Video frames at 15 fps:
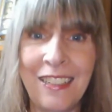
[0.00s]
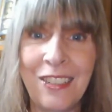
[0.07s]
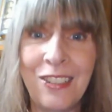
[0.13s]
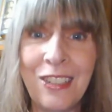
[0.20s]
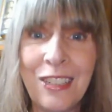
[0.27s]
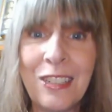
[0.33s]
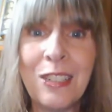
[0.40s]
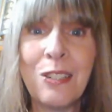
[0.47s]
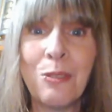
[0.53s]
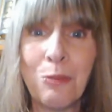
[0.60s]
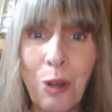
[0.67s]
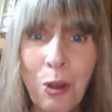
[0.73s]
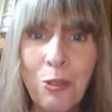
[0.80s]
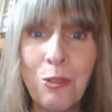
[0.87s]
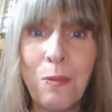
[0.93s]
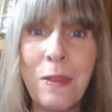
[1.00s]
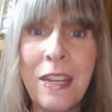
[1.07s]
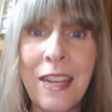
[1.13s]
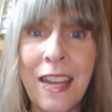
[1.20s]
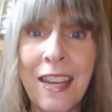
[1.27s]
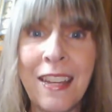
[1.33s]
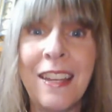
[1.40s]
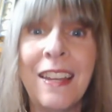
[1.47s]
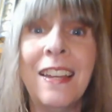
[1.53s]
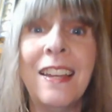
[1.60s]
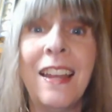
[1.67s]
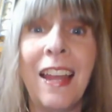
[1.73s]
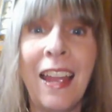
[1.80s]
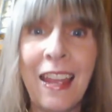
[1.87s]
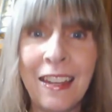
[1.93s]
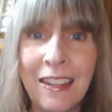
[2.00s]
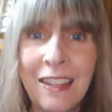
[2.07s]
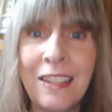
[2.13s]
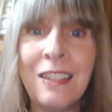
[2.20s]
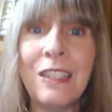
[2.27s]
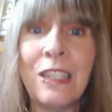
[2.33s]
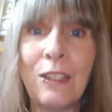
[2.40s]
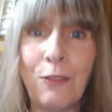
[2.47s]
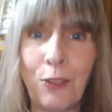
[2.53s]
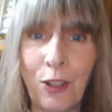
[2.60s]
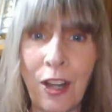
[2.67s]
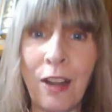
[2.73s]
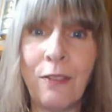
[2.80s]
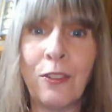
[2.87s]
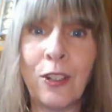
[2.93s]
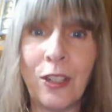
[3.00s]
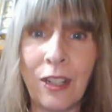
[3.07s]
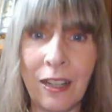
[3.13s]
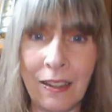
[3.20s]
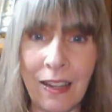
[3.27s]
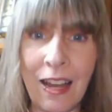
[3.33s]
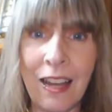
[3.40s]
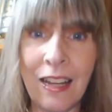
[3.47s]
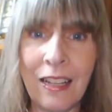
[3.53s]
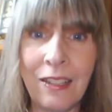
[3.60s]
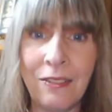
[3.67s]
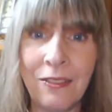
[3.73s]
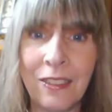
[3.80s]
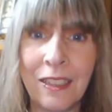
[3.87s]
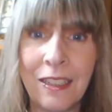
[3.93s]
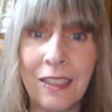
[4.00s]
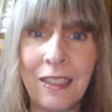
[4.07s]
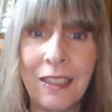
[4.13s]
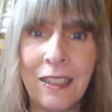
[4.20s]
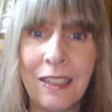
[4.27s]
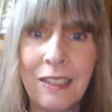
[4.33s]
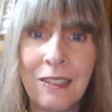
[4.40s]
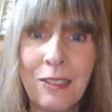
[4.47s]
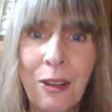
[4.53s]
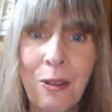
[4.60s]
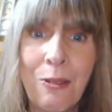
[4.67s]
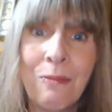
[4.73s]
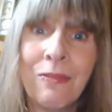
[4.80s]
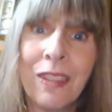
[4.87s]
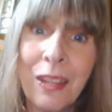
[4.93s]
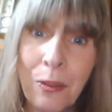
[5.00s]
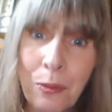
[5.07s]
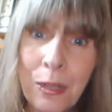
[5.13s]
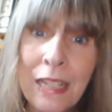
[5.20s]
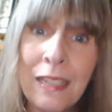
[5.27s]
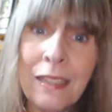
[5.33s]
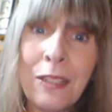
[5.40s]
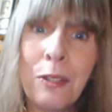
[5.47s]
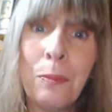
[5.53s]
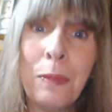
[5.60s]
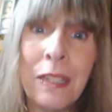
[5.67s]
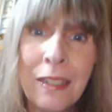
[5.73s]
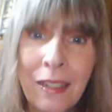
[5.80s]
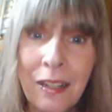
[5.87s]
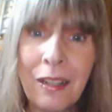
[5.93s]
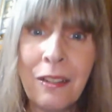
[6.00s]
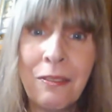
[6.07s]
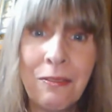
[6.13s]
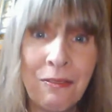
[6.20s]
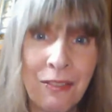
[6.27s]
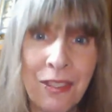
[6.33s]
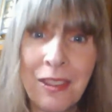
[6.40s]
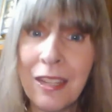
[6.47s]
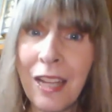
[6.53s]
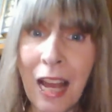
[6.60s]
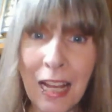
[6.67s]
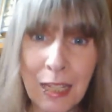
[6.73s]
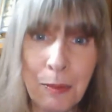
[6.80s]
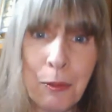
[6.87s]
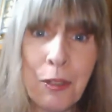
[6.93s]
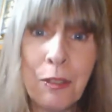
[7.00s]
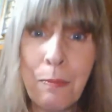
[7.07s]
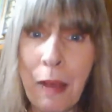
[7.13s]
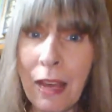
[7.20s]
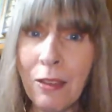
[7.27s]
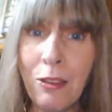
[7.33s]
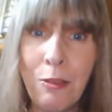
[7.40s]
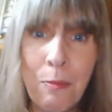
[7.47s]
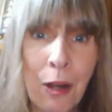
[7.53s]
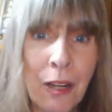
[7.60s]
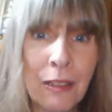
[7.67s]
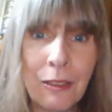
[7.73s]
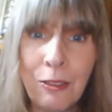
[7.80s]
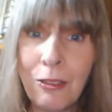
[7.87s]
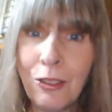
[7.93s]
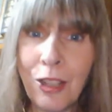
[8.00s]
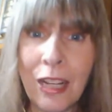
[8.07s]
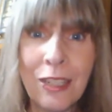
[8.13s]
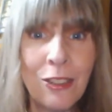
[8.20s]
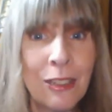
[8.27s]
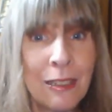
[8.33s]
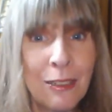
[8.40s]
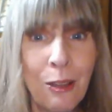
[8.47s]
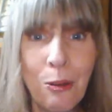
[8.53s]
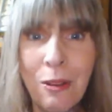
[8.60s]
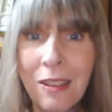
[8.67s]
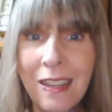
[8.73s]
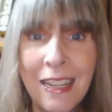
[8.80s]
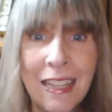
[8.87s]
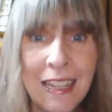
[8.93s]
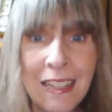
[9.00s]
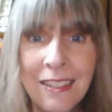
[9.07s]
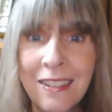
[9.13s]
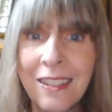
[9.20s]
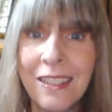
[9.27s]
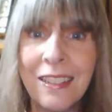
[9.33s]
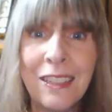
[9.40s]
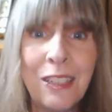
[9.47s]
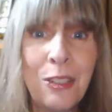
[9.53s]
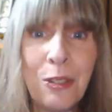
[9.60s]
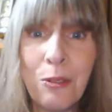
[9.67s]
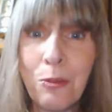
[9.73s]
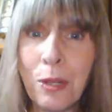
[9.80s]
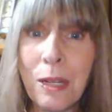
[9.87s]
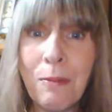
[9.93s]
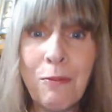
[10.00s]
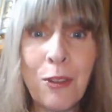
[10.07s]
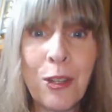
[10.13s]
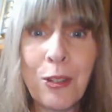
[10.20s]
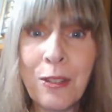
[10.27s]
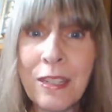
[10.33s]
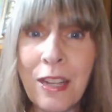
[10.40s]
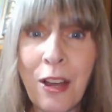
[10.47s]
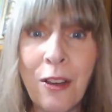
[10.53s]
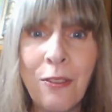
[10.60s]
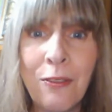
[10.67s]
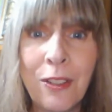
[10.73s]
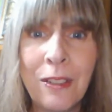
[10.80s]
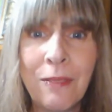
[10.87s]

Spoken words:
Jesus rose from the dead and is forever alive. So read a little bit of the Gospels, Matthew, Mark, Luke, John. Just go to the end and you can read them for yourself.